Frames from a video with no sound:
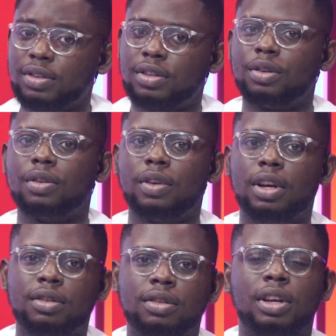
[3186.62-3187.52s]
It's the
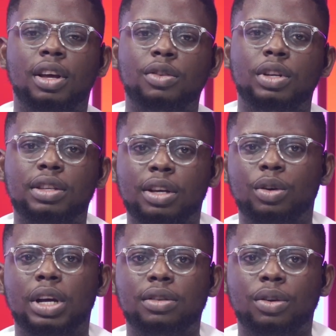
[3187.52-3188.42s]
reverse. So let's take a look
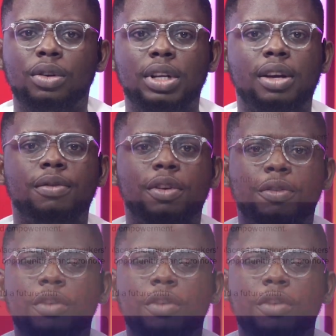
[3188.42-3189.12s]
at another verified